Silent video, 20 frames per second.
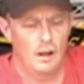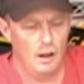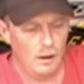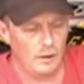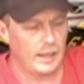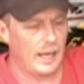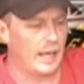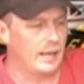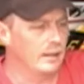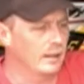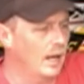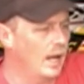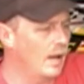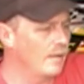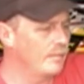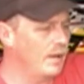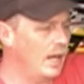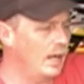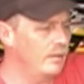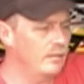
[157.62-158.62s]
Okay,
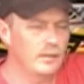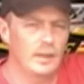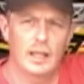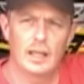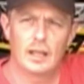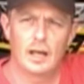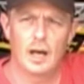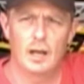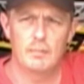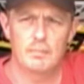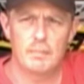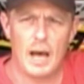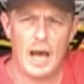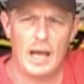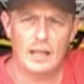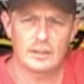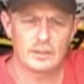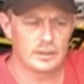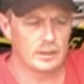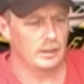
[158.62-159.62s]
I've got everything
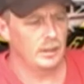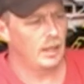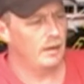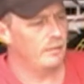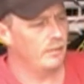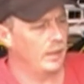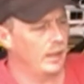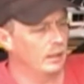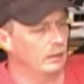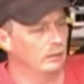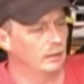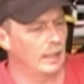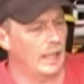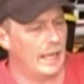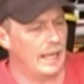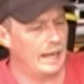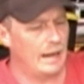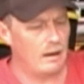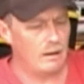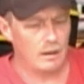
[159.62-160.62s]
unboxed and everything
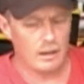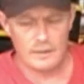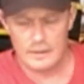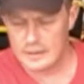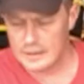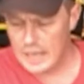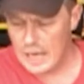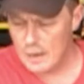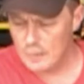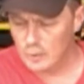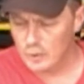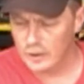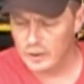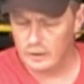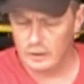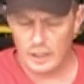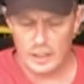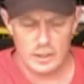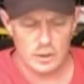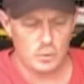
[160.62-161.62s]
laid out on the table
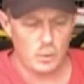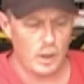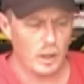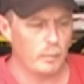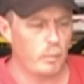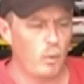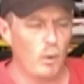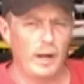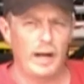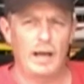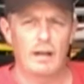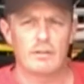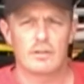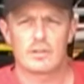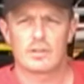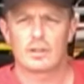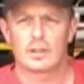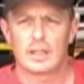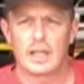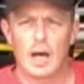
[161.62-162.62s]
here, and I just want to point out
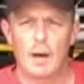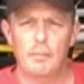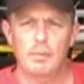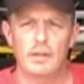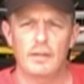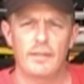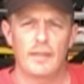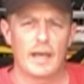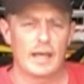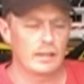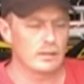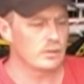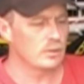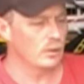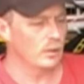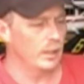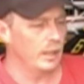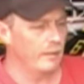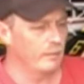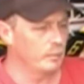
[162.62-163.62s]
just a couple of things
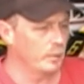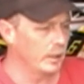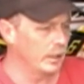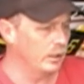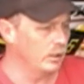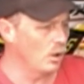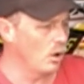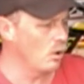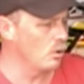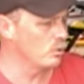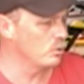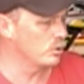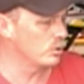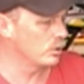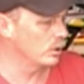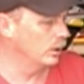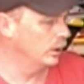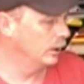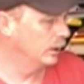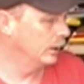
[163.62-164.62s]
so that everybody
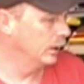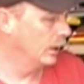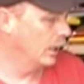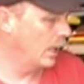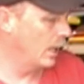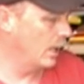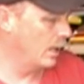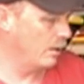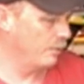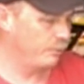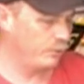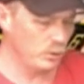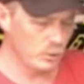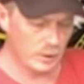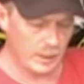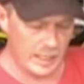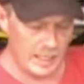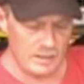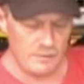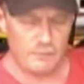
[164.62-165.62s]
knows a few
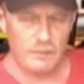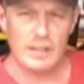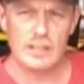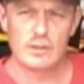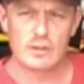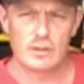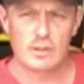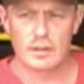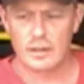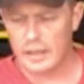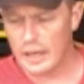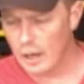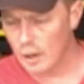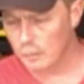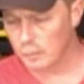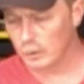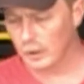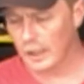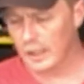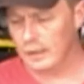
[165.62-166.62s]
key features of the
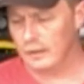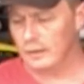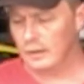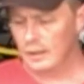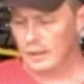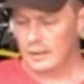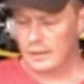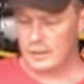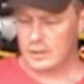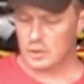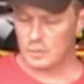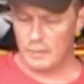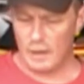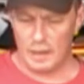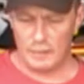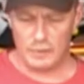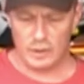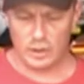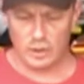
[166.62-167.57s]
airplane that you may be